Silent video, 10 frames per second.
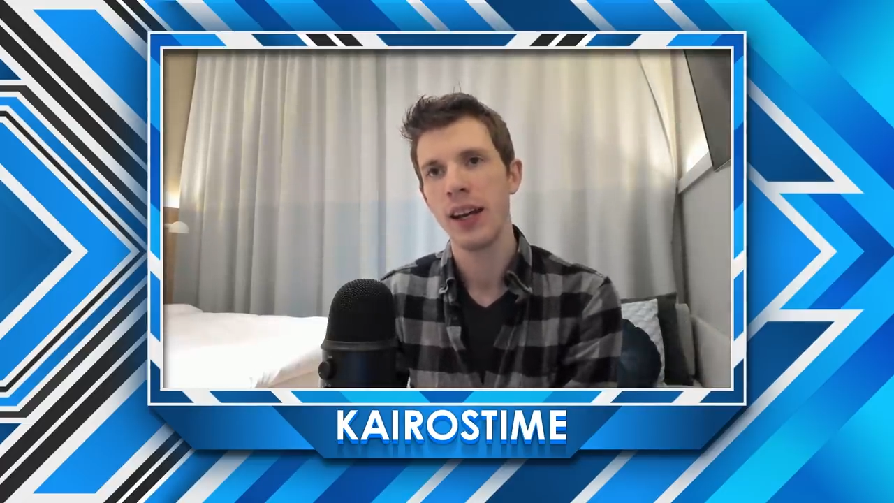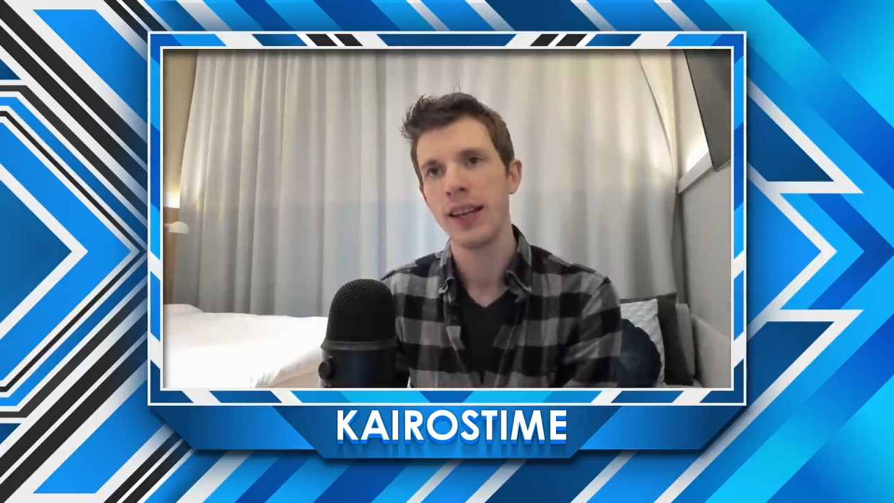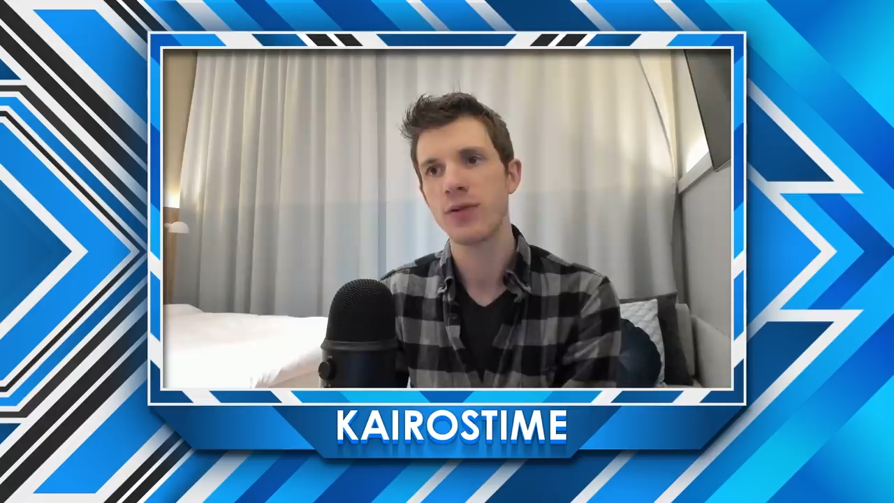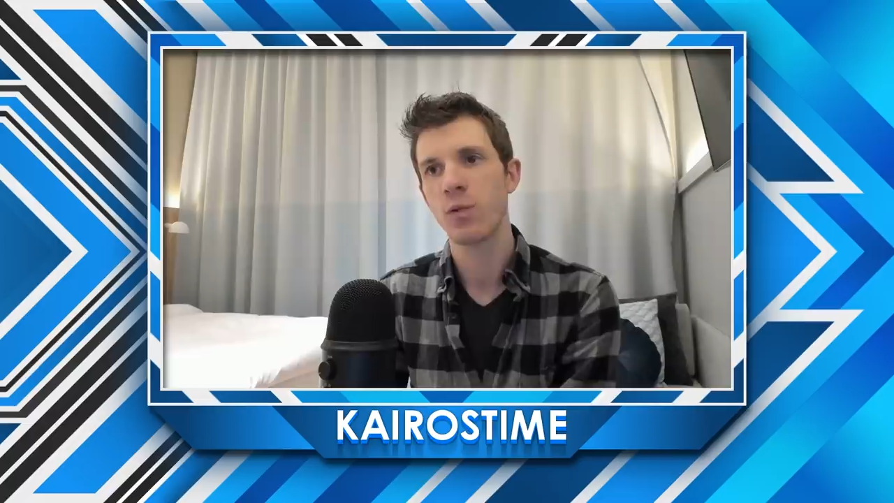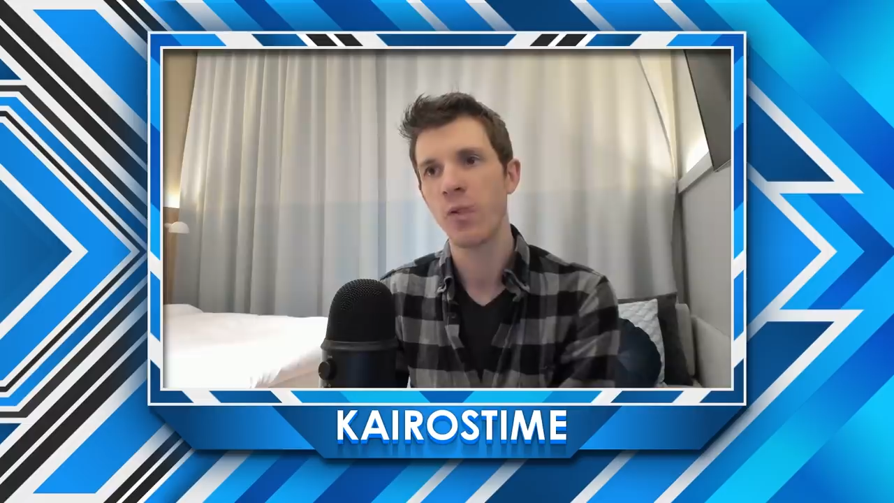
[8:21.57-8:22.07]

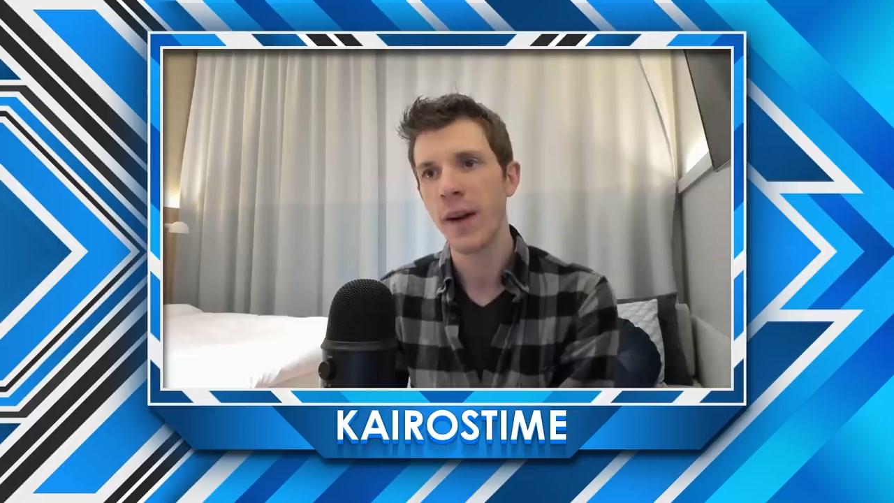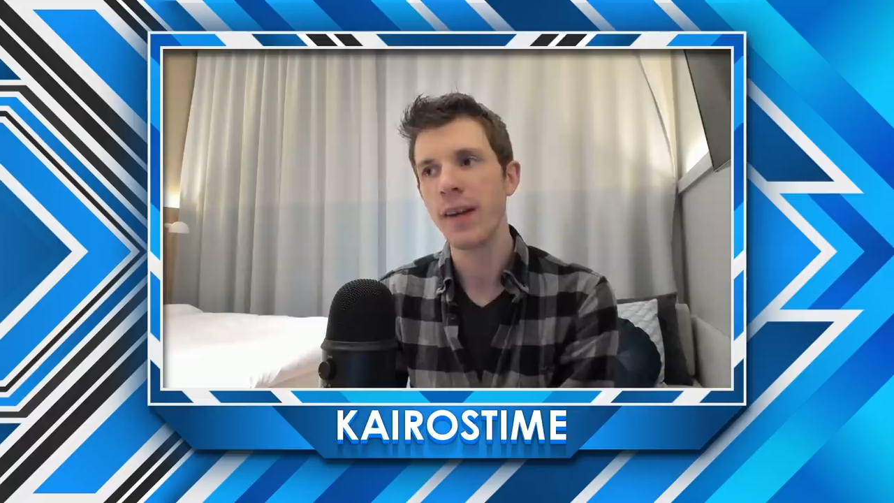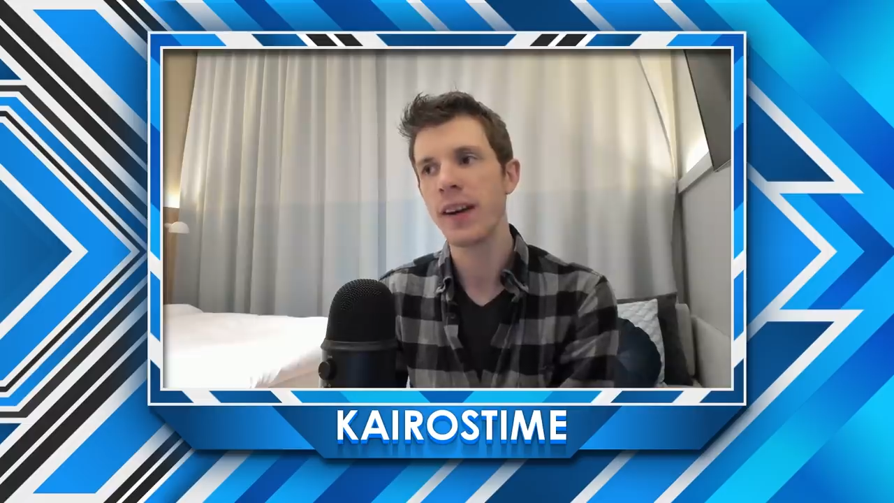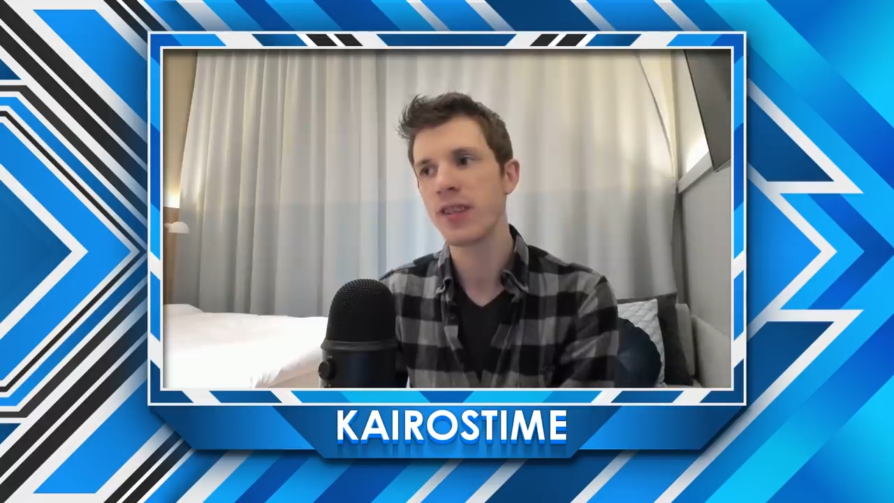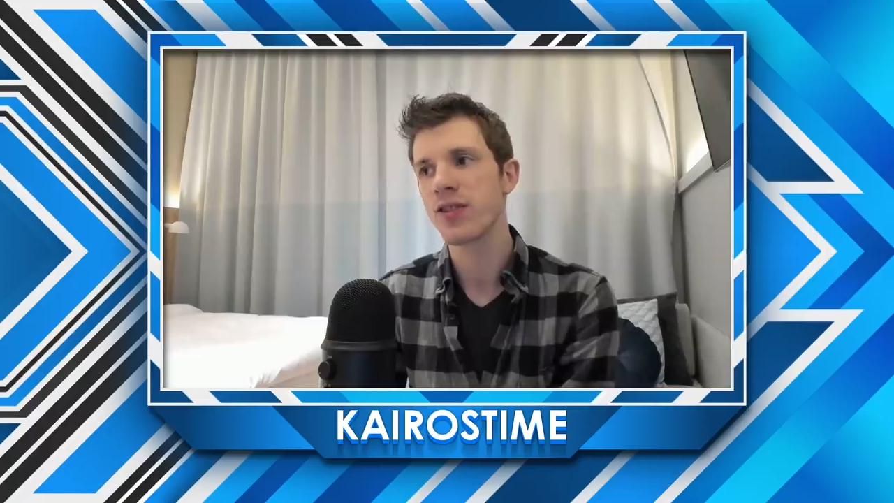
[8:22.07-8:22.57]
It's
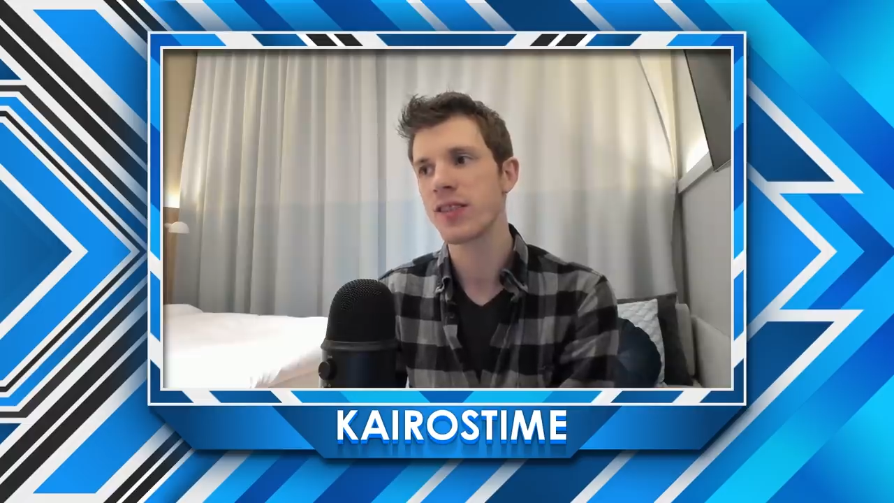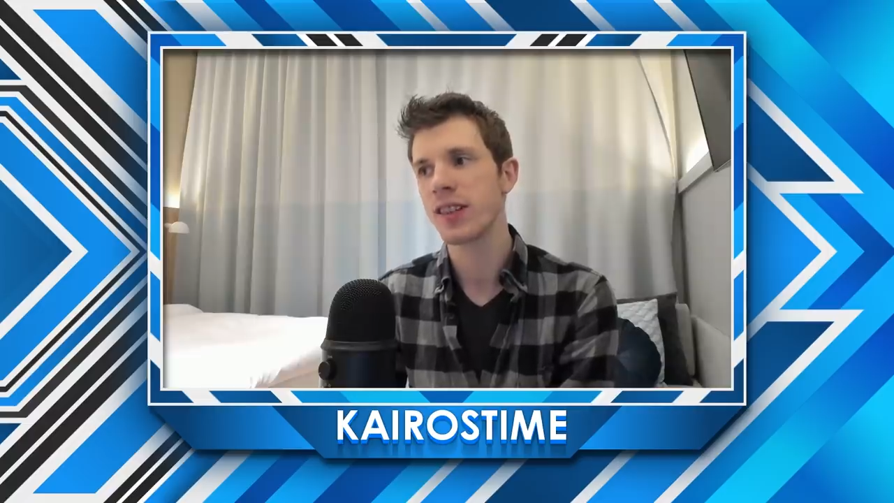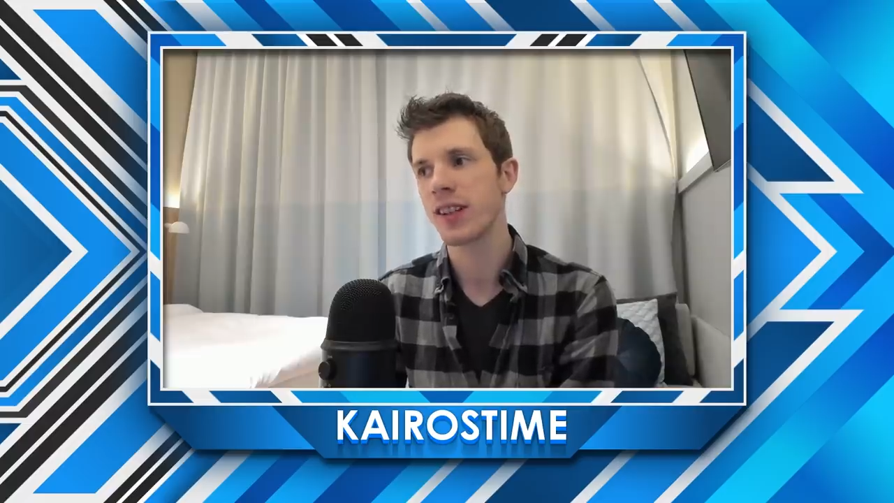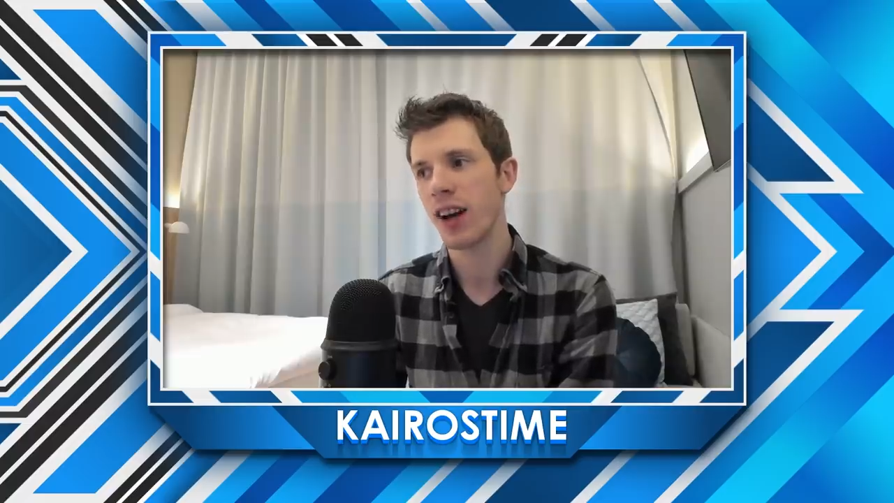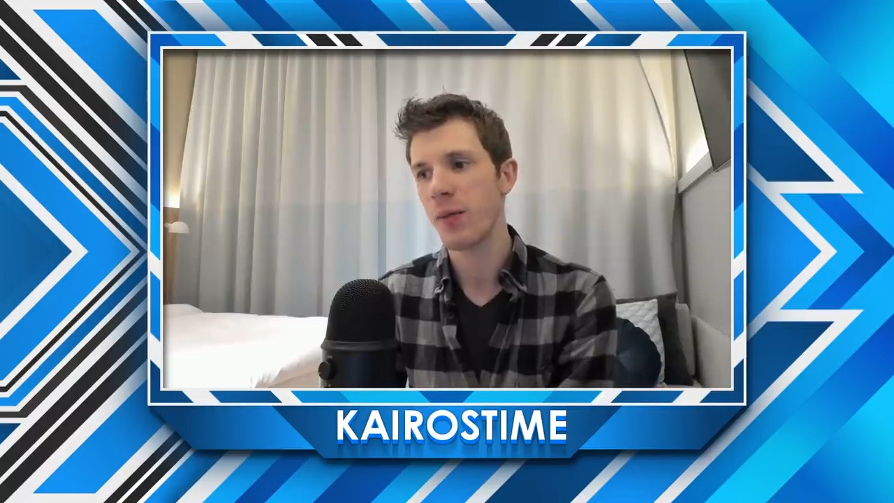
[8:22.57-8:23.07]
very
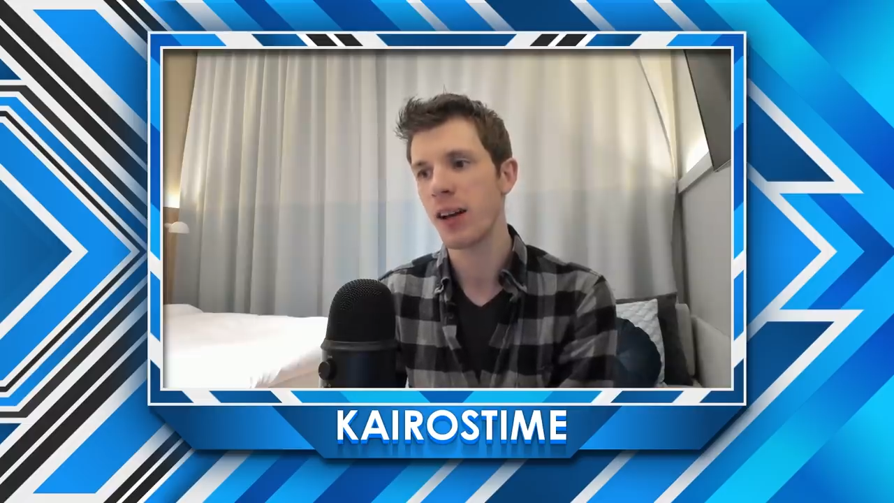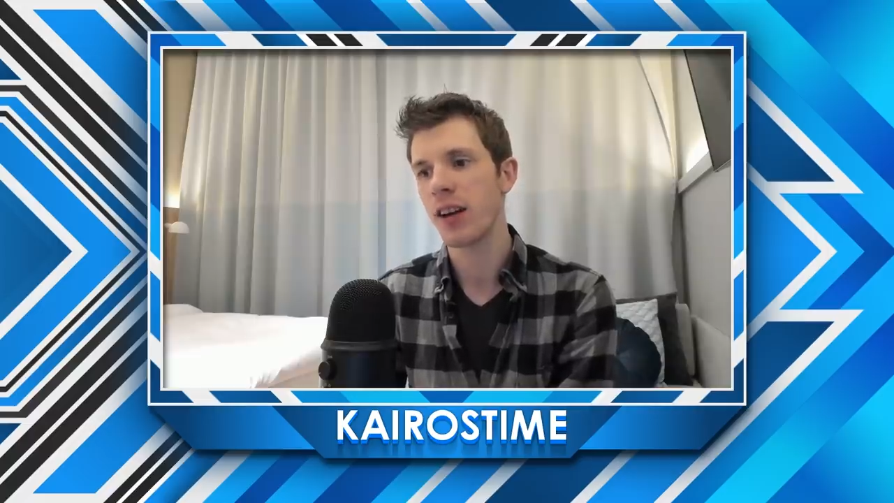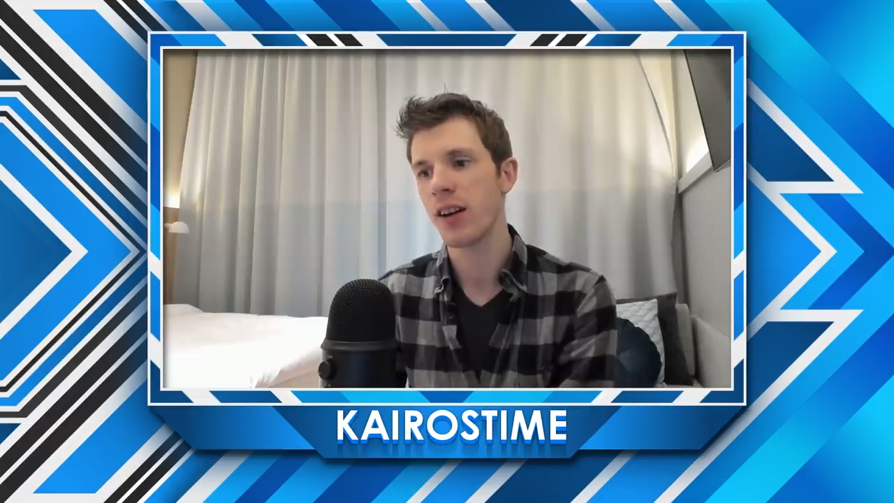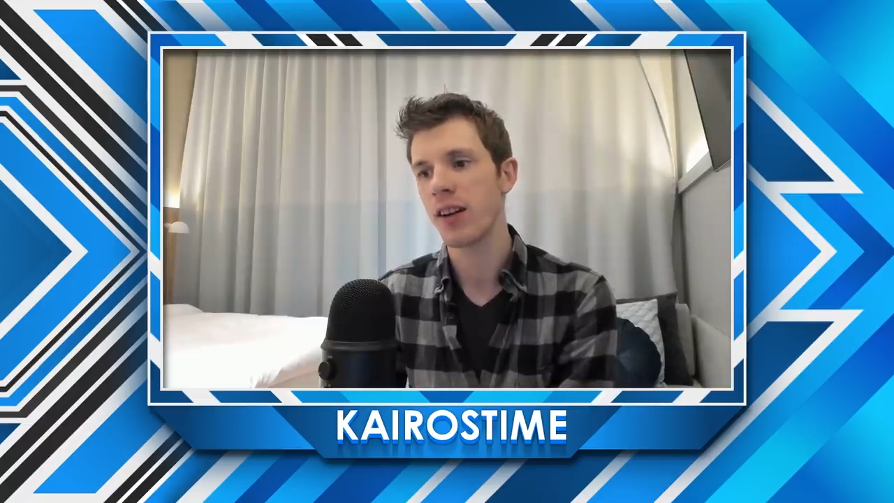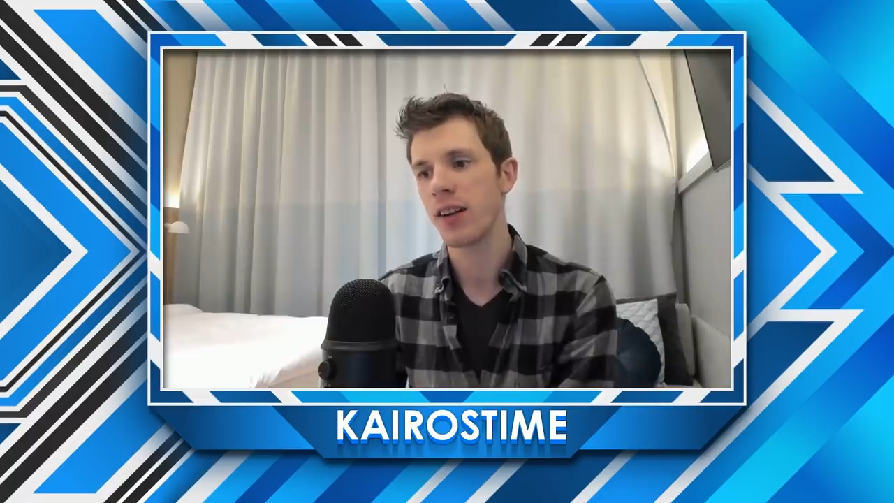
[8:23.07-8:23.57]
interesting to come
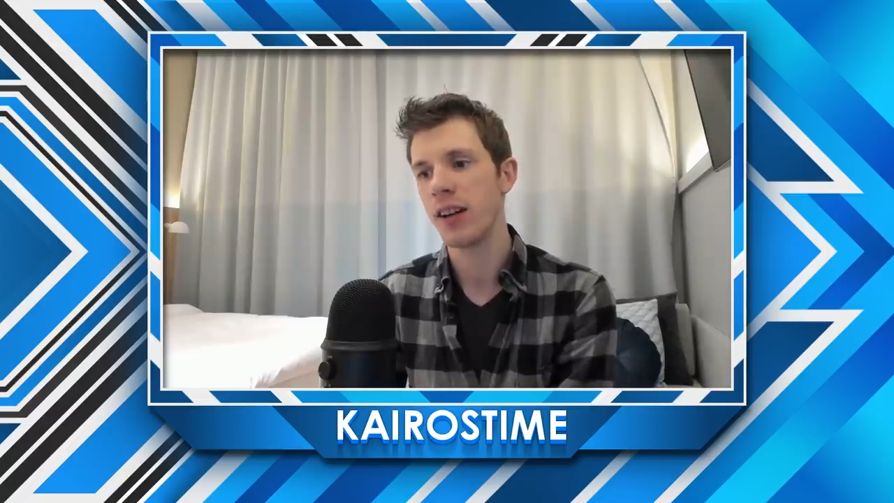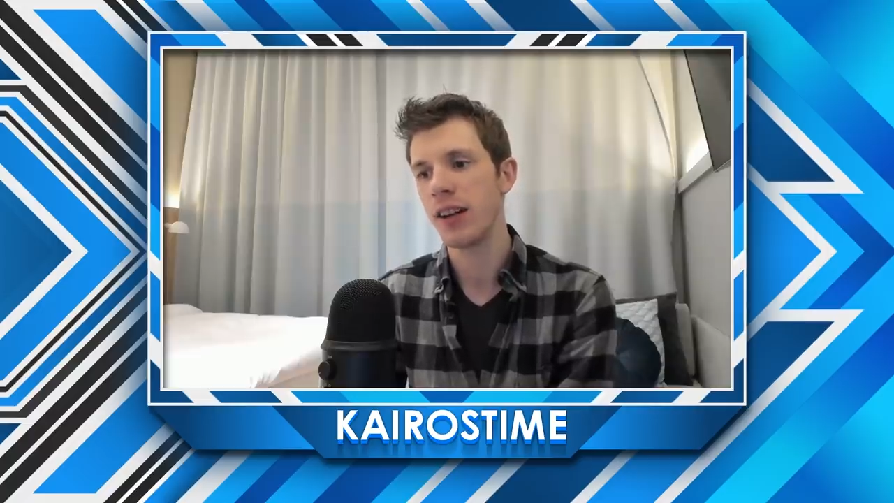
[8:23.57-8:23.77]
here.